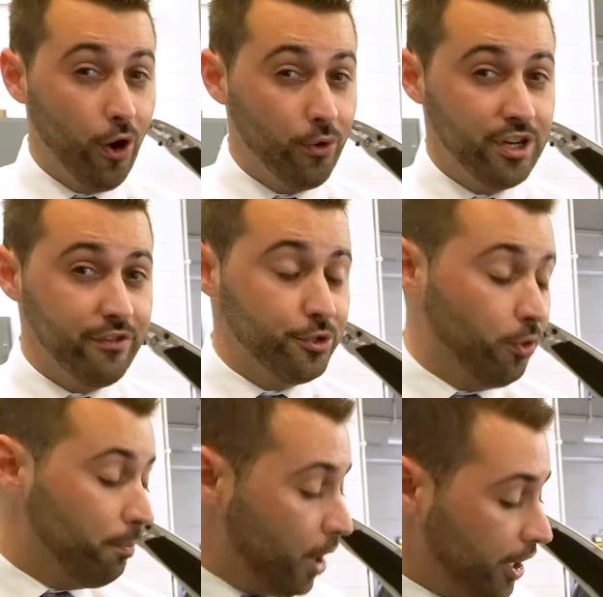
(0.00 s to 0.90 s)
own
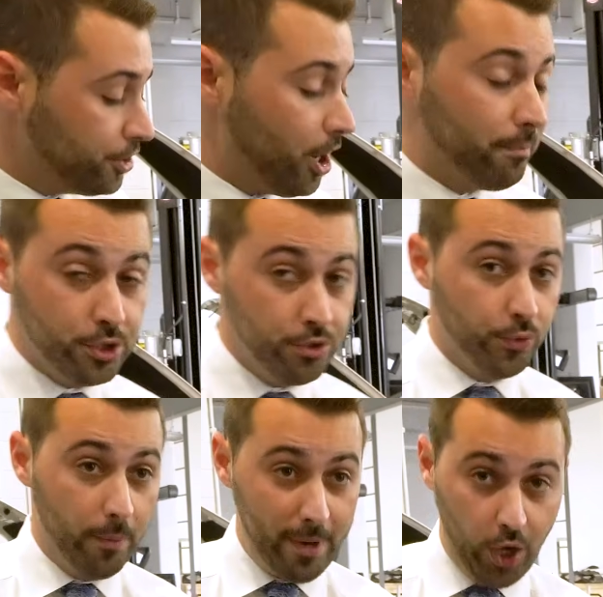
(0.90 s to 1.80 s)
individual body shop do the
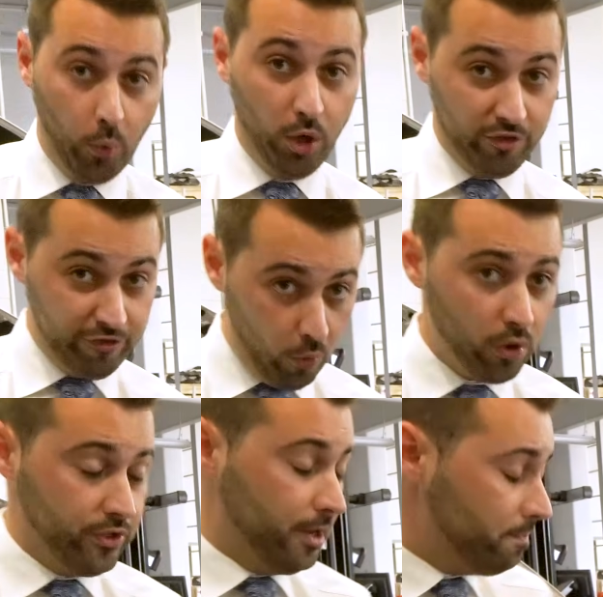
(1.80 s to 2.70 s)
repair work
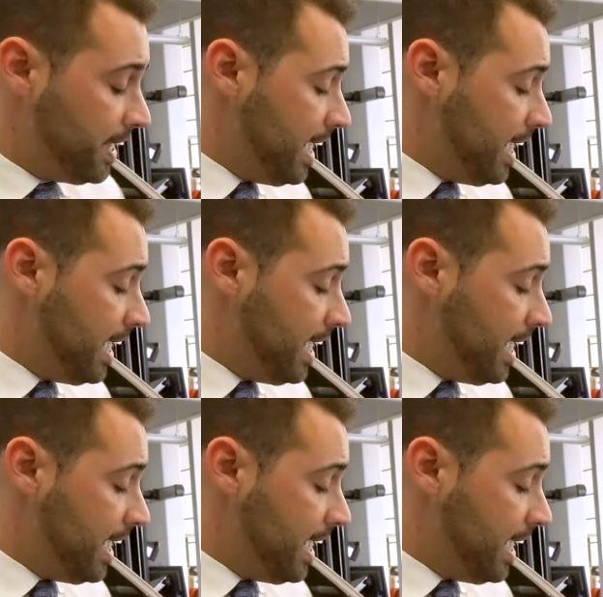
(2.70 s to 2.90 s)
for them.